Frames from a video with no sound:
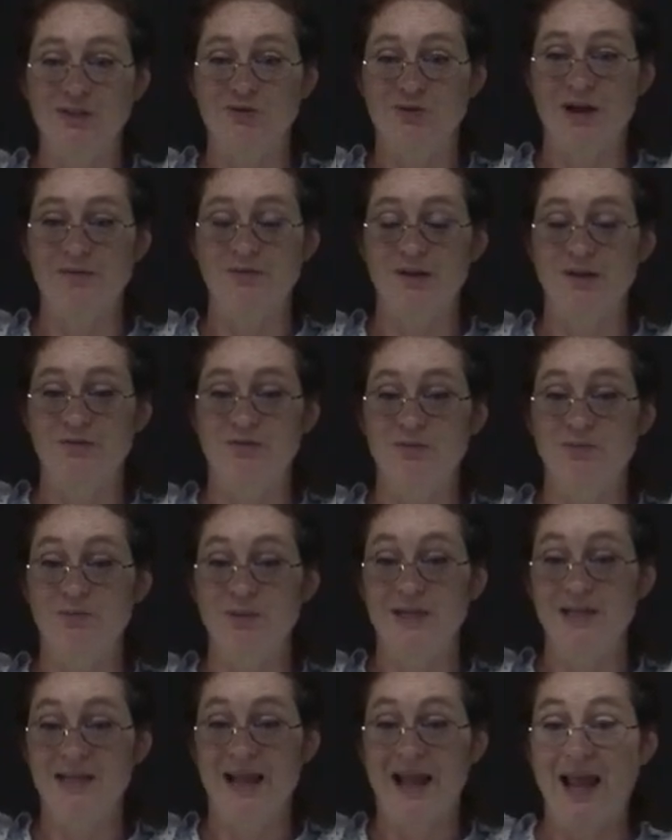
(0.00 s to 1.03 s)
traveling from
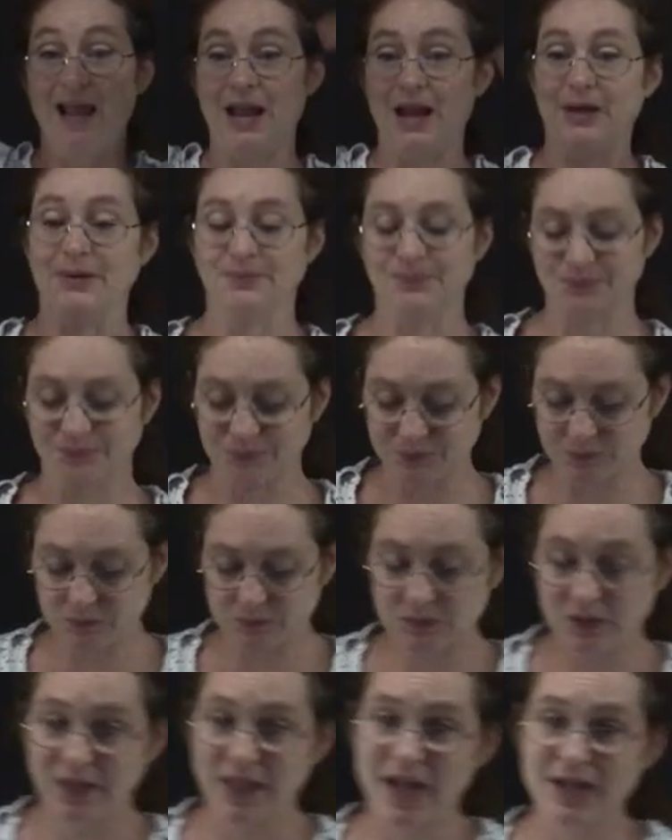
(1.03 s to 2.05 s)
B to A.
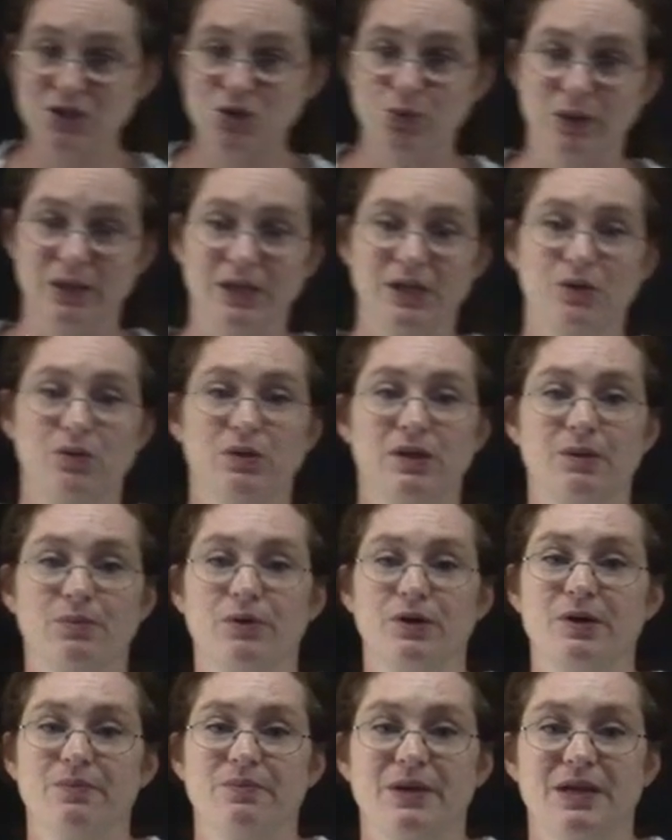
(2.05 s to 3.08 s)
That's what
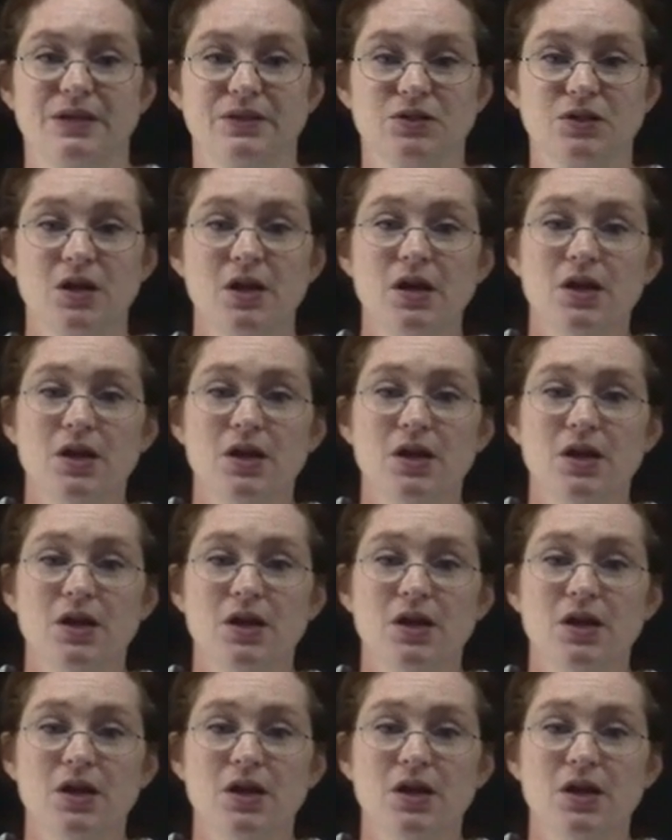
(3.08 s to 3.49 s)
equilibrium means.